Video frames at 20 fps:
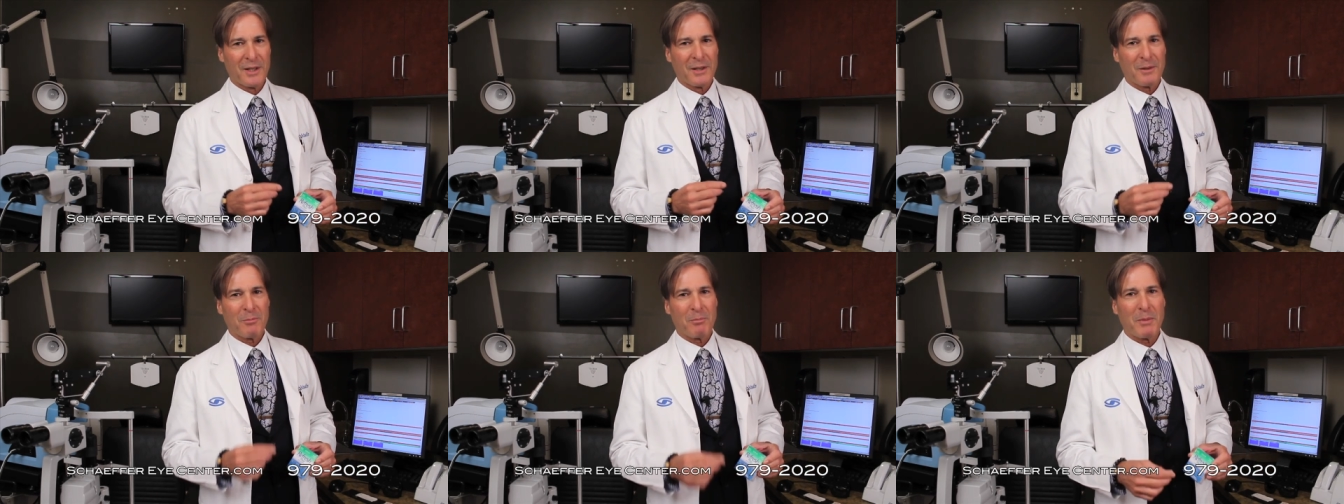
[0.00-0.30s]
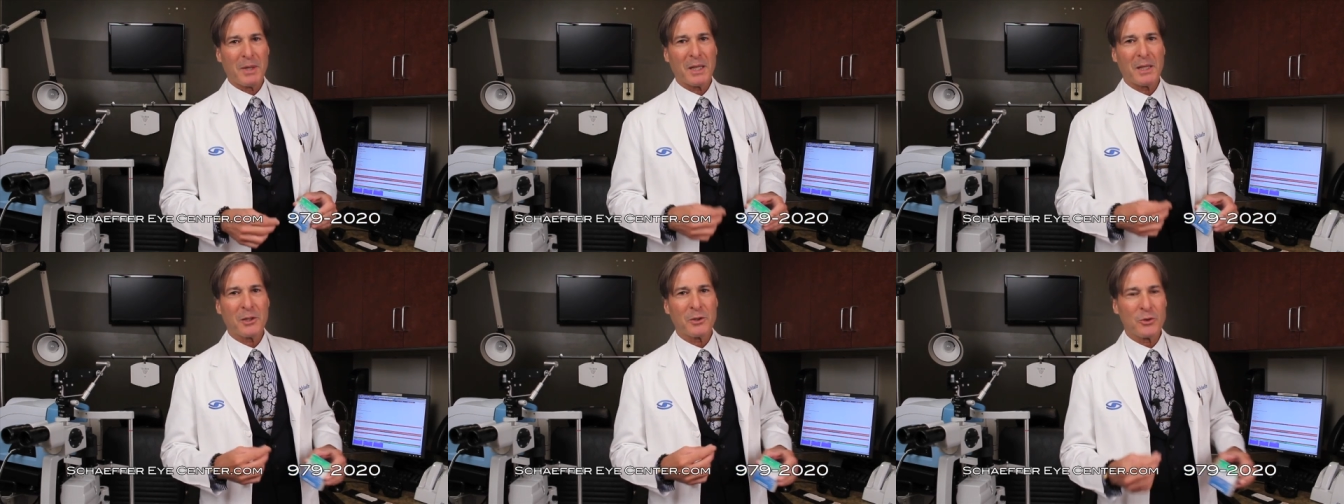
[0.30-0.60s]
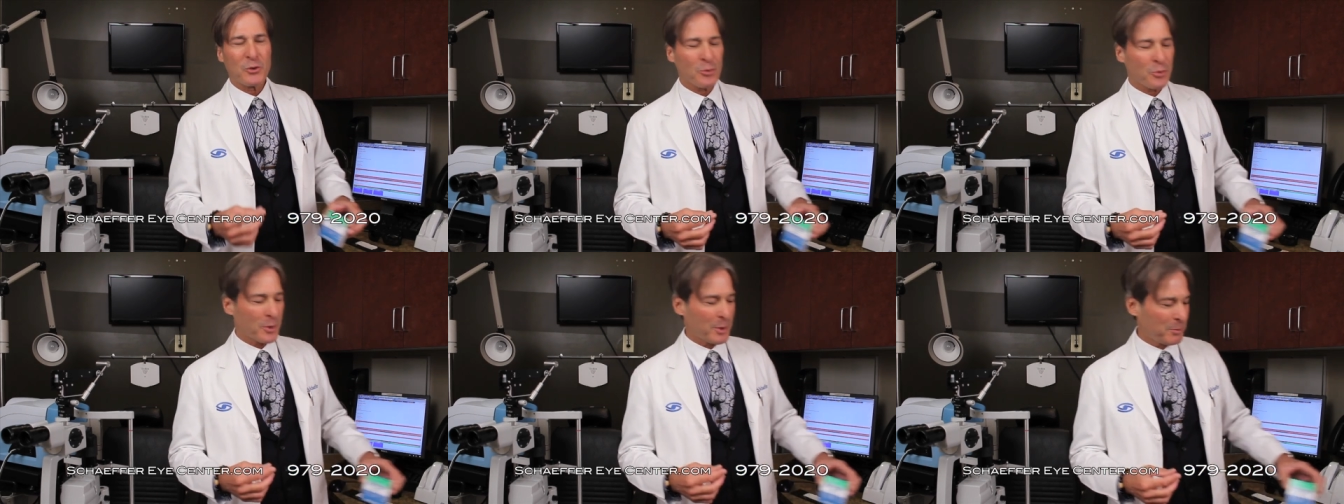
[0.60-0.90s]
may
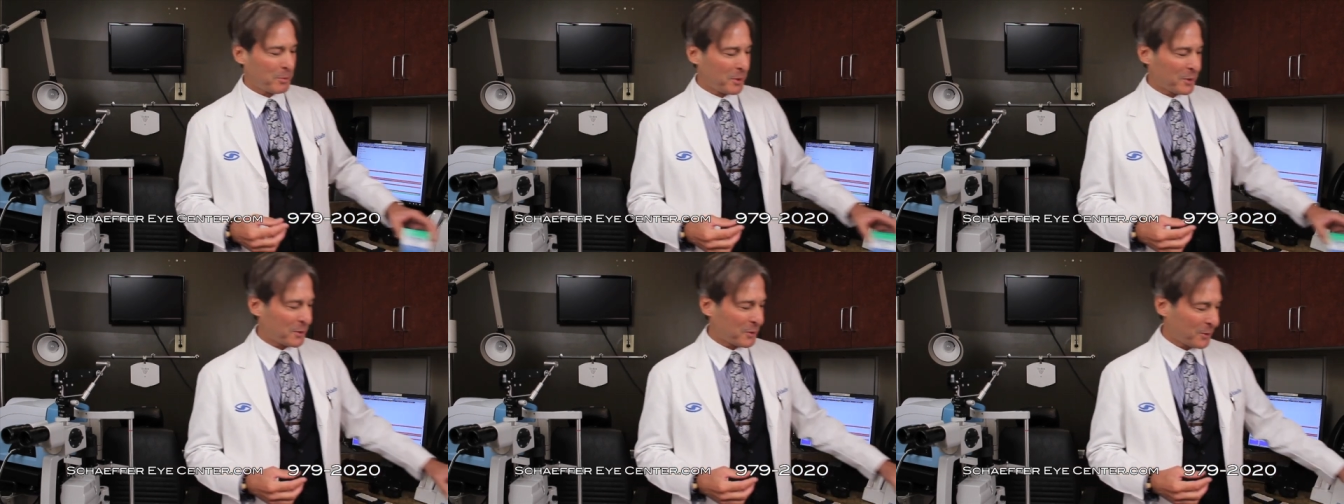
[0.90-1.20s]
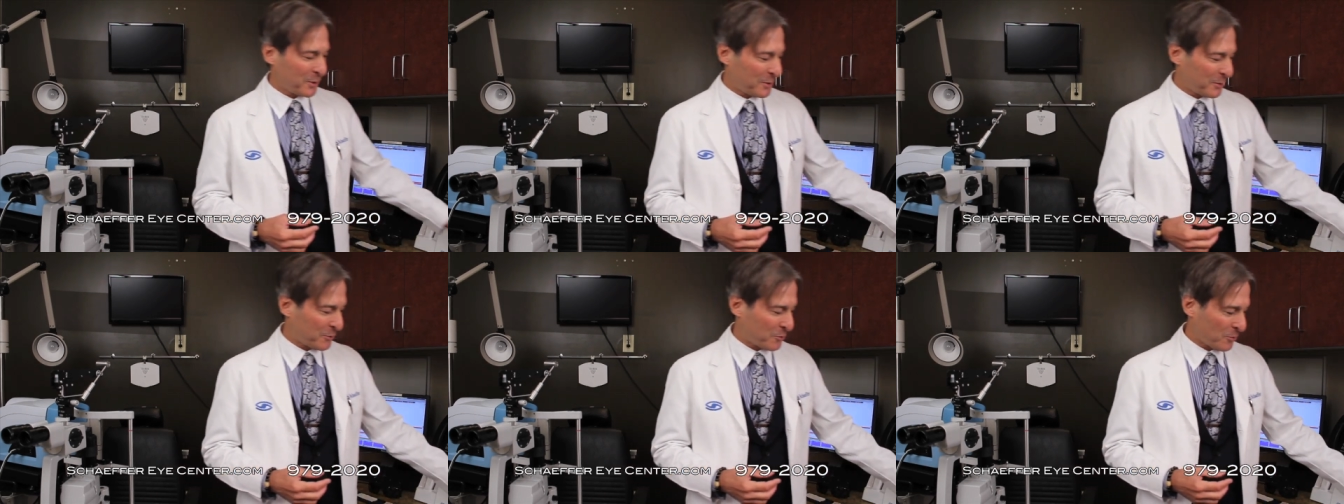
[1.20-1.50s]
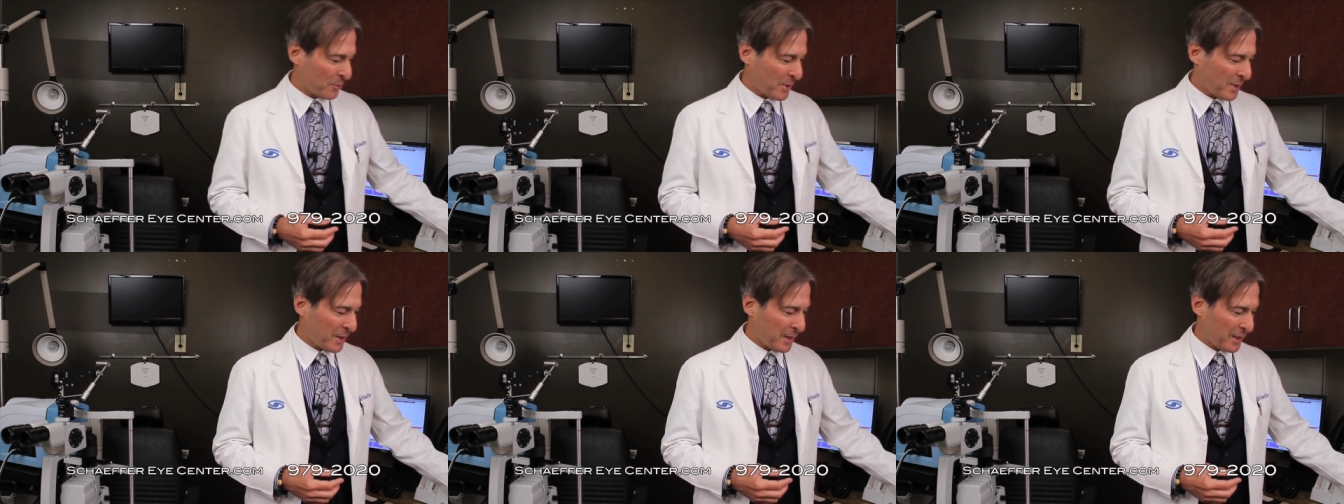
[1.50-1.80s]
contribute to your
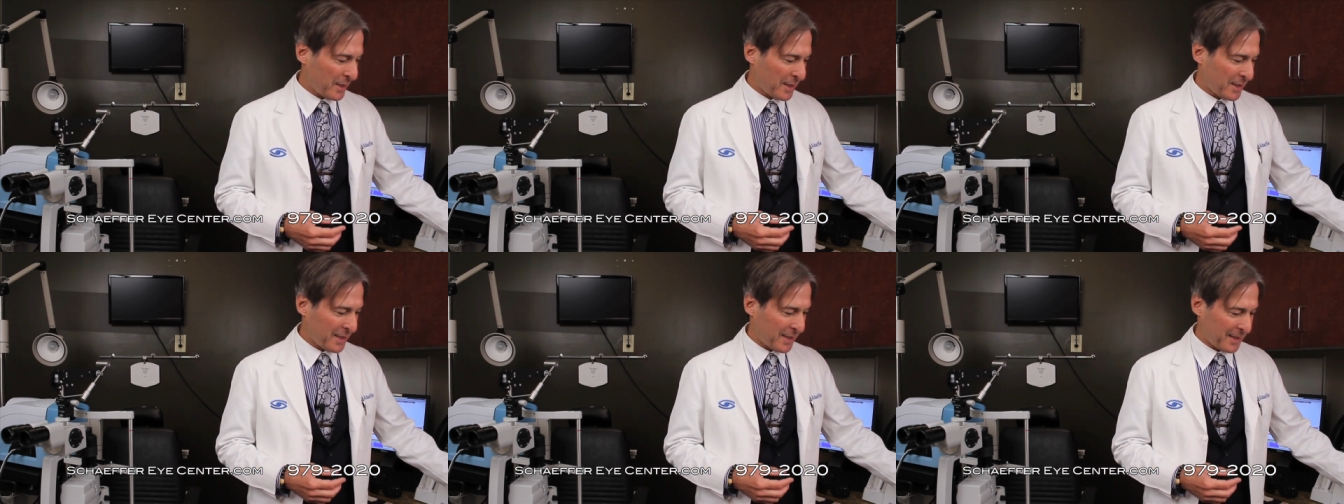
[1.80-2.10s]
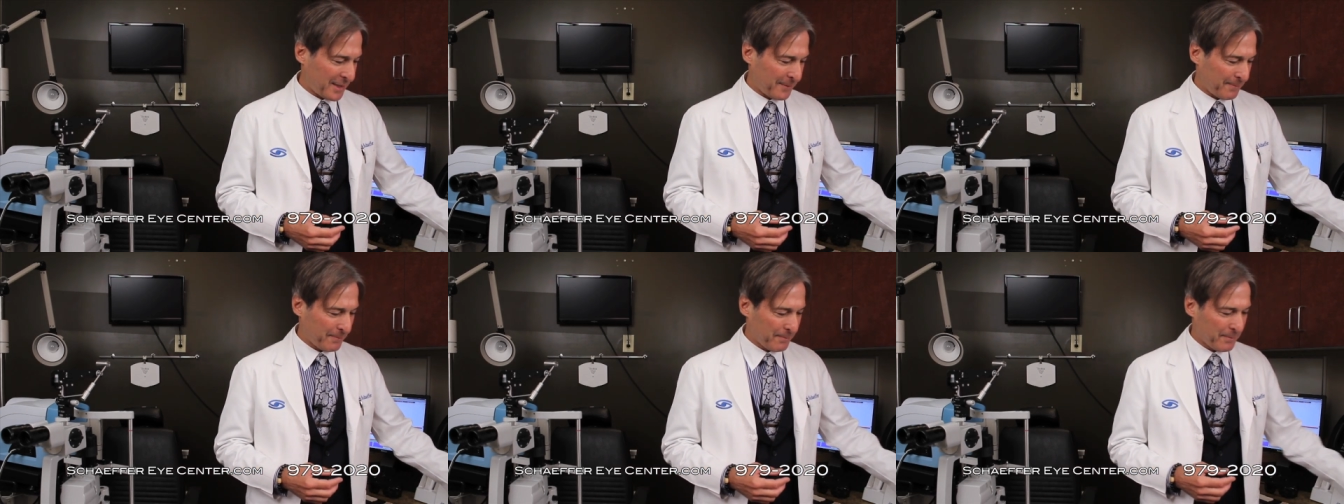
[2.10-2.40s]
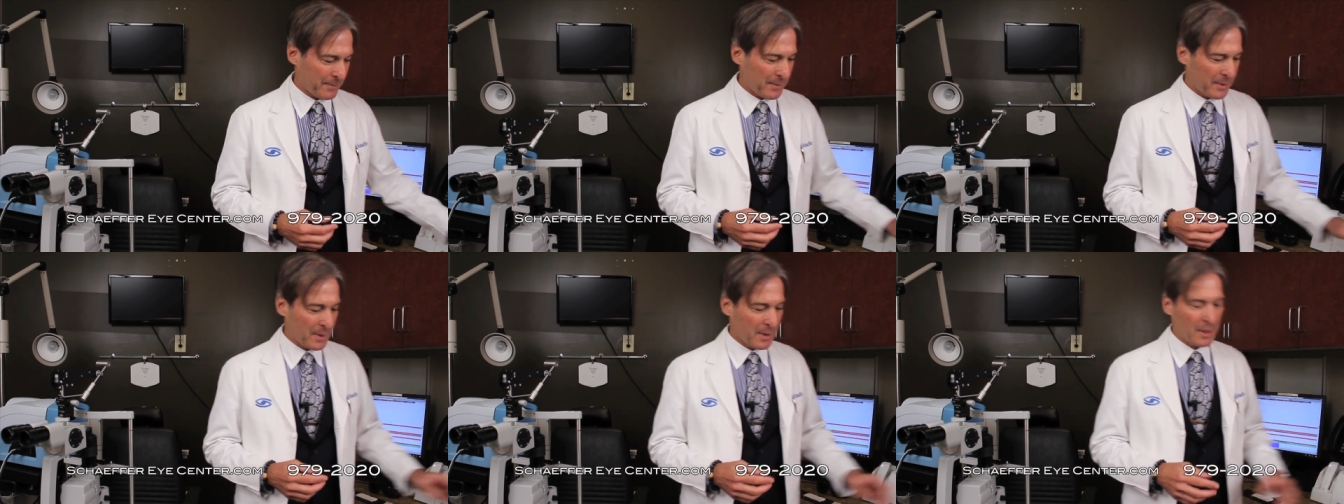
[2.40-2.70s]
dry eye.
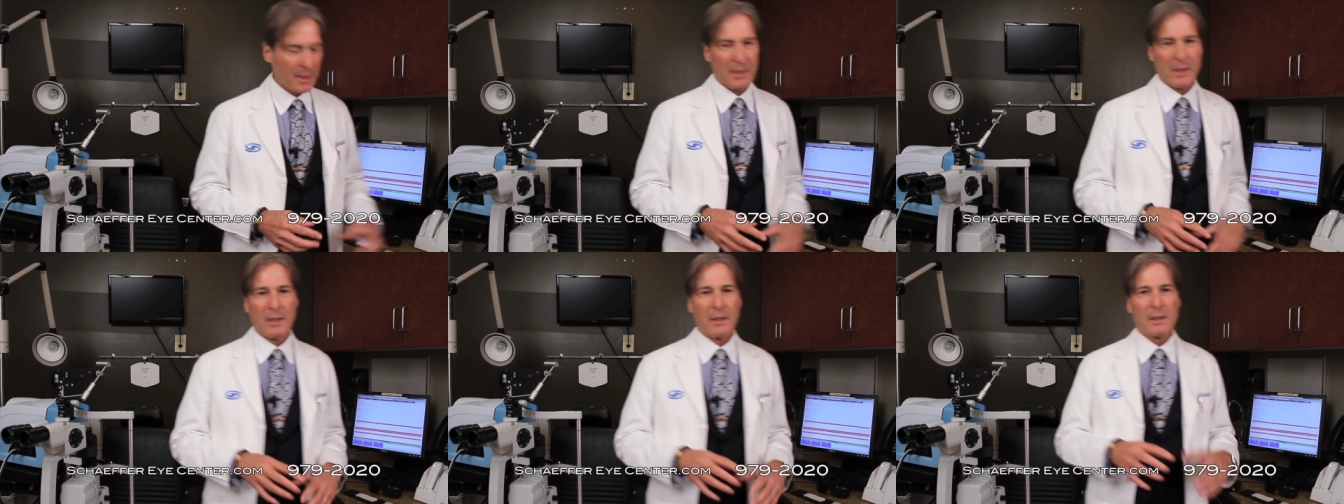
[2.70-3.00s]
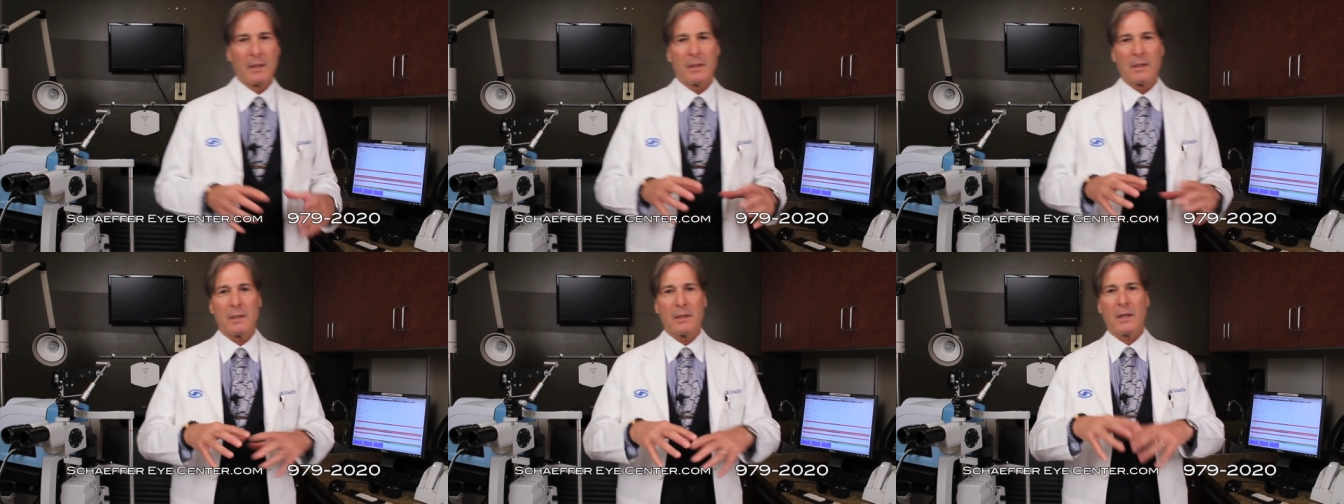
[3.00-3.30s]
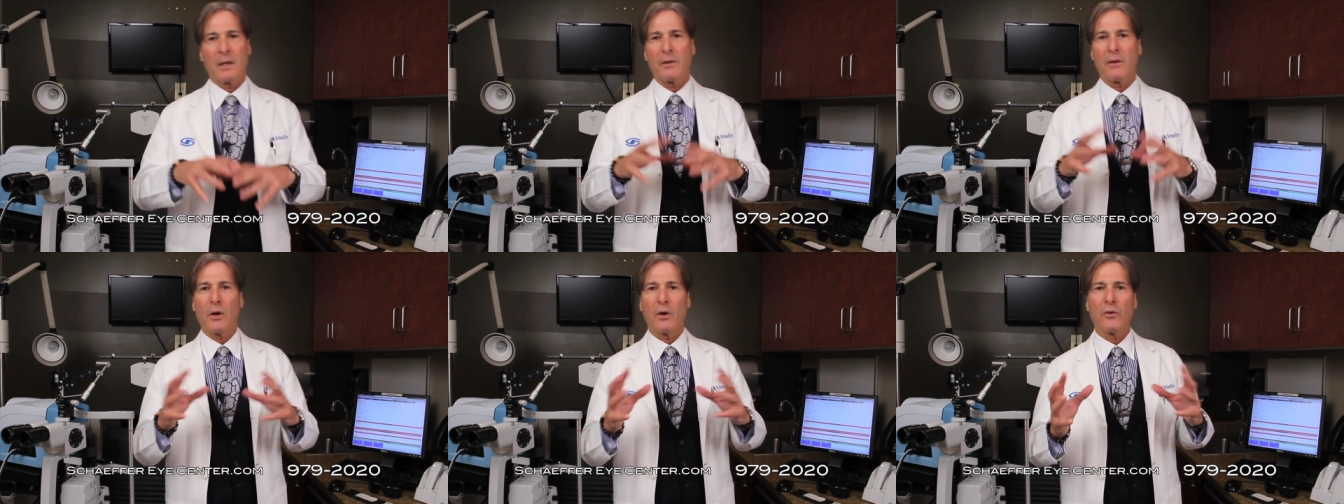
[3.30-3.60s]

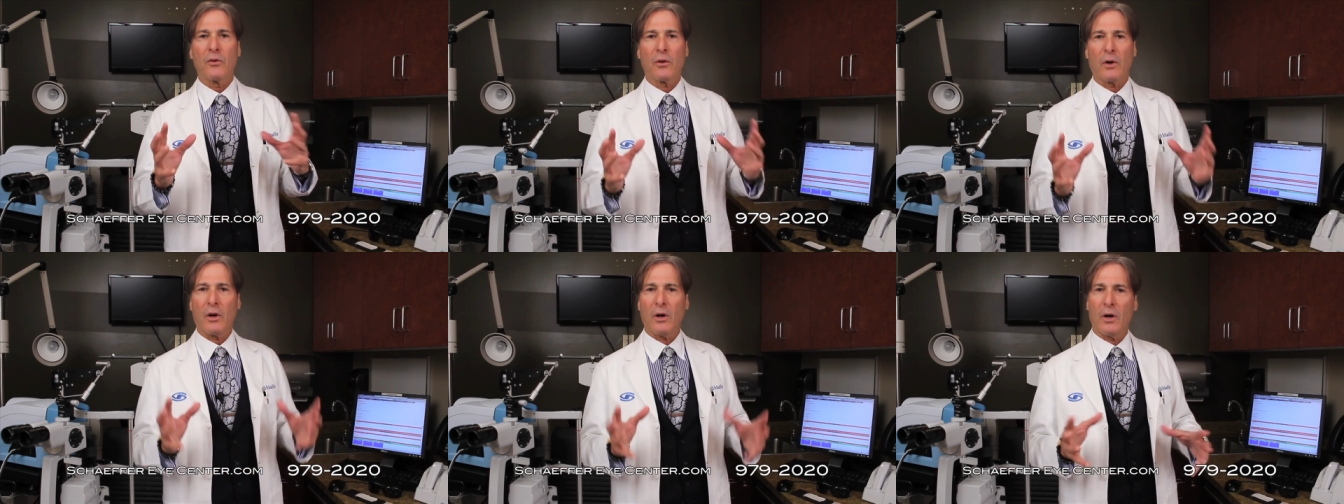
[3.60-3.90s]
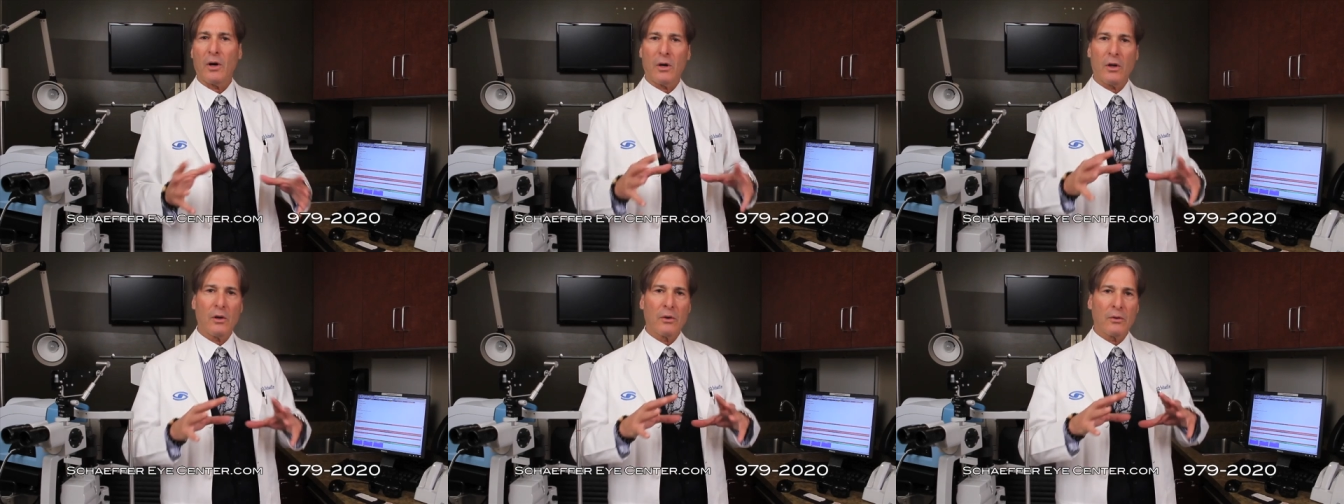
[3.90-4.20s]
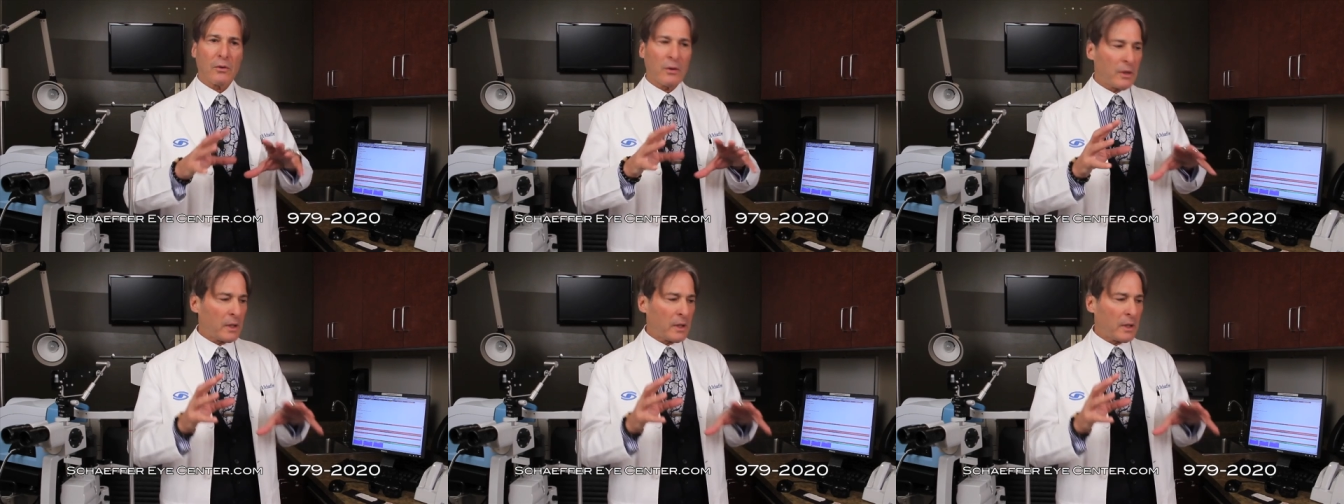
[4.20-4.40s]
Now, those are all